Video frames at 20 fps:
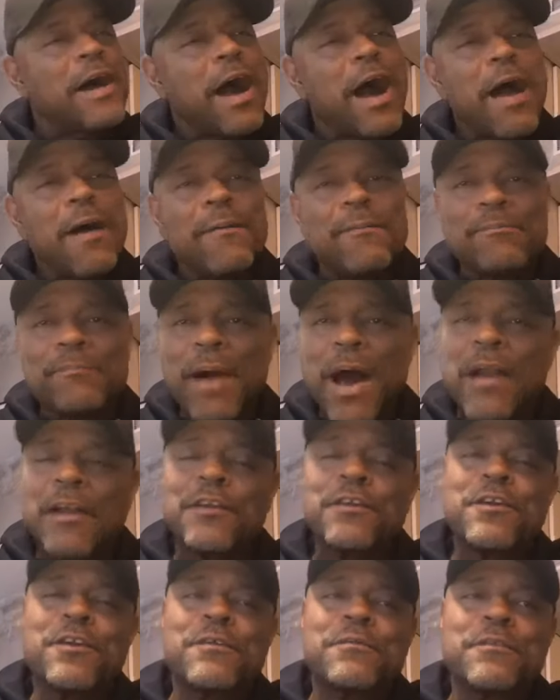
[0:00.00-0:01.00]
I
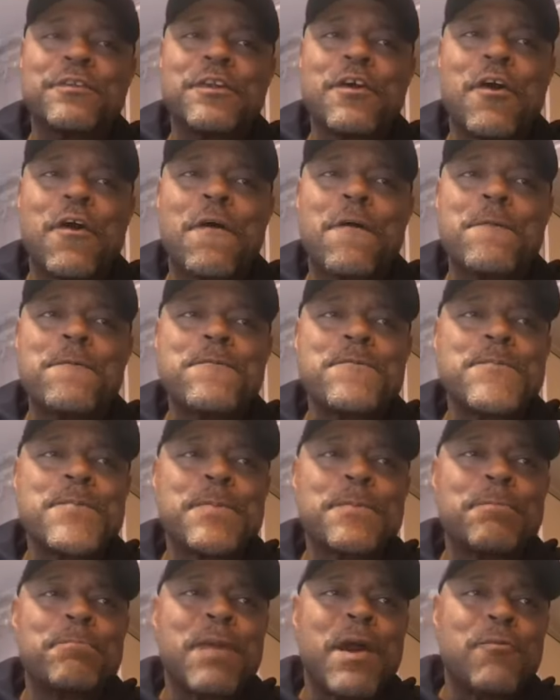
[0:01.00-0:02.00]
monitored,
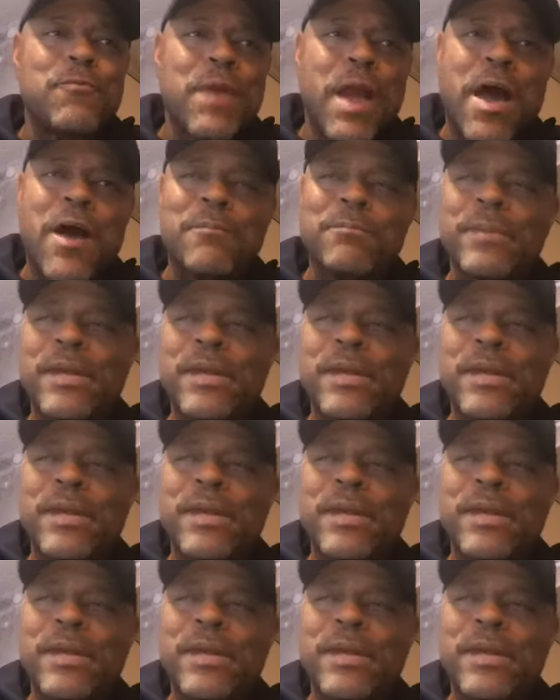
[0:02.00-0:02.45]
my route,